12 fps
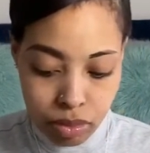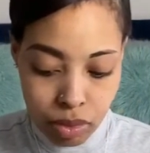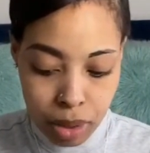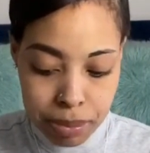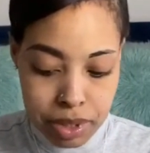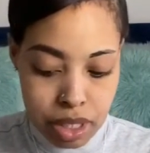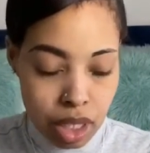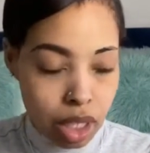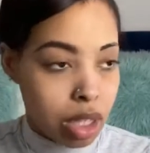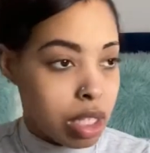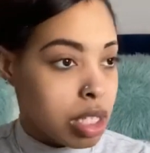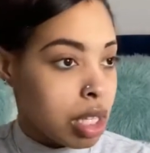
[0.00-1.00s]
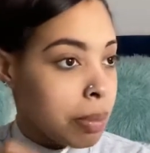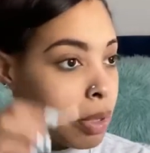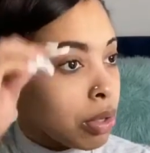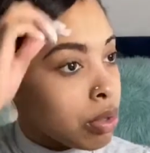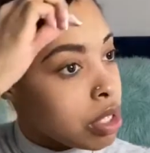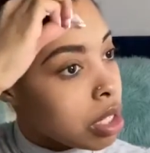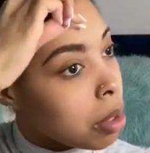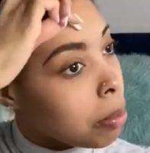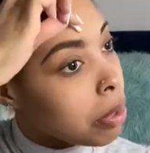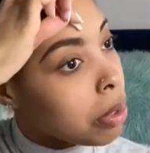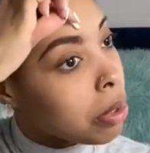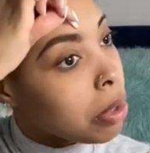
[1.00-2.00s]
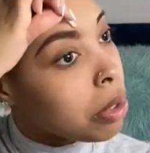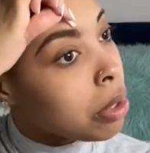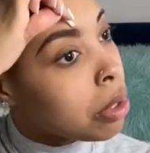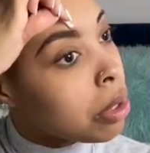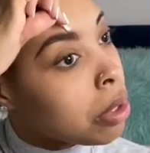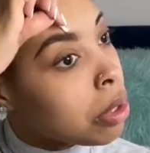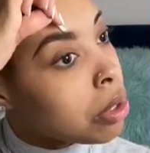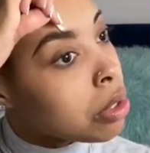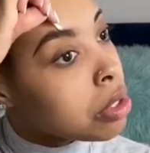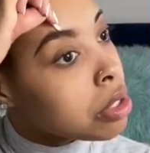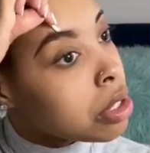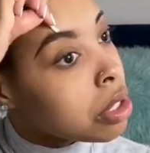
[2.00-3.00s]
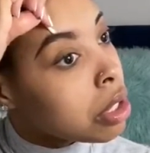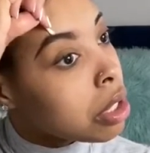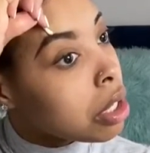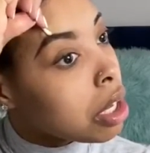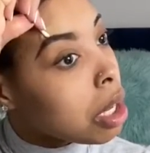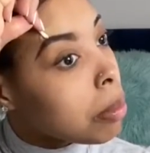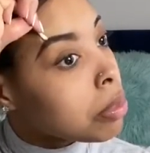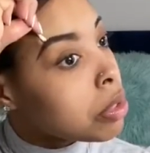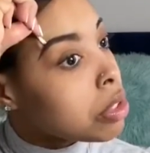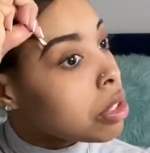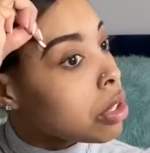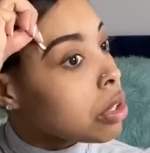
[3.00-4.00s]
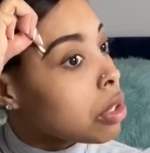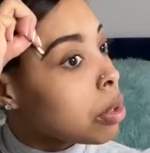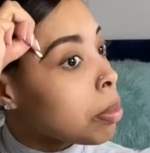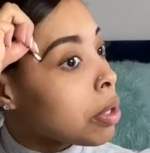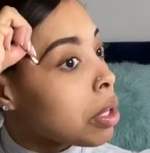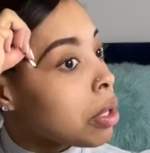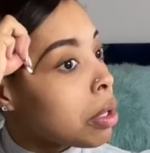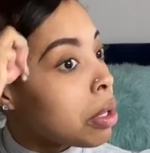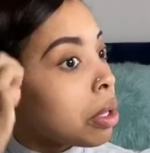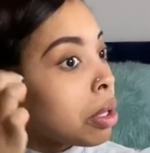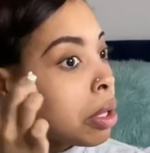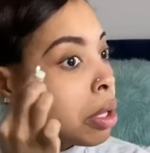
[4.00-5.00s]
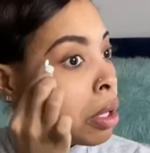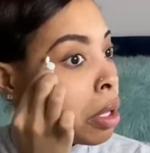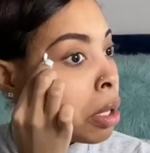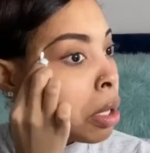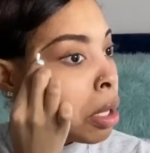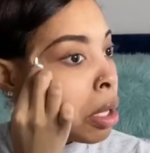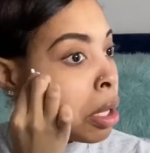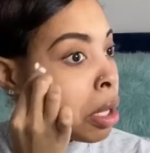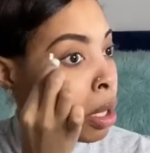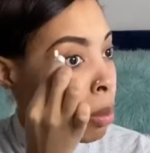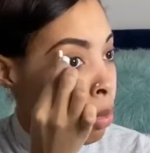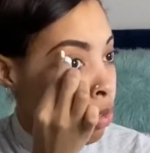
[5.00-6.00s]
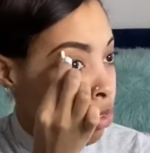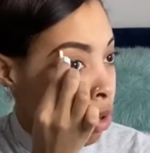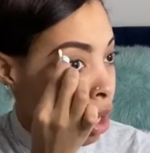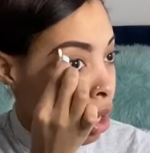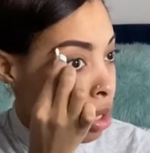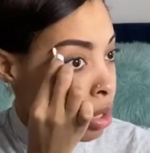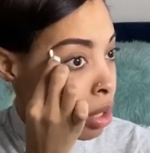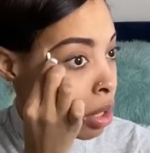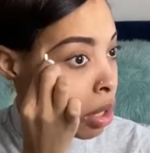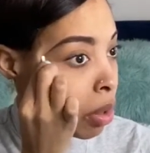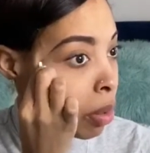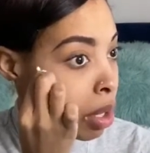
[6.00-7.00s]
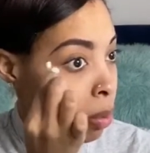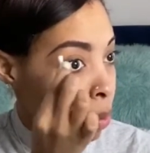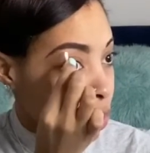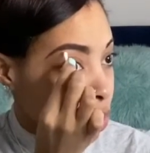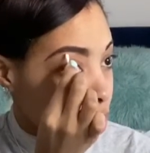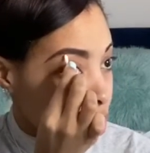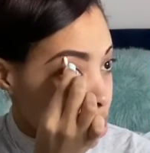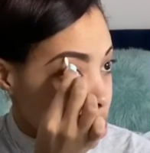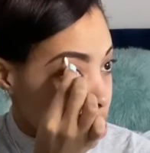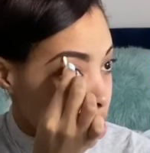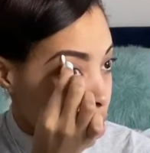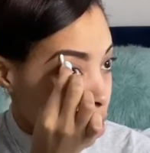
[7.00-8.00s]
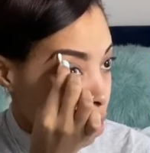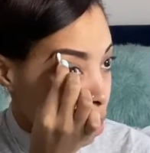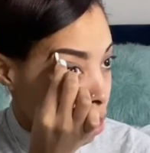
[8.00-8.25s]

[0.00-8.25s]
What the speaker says: I'm just taking the same Q-tip, just cleaning it up just a little bit before I actually go in with the concealer.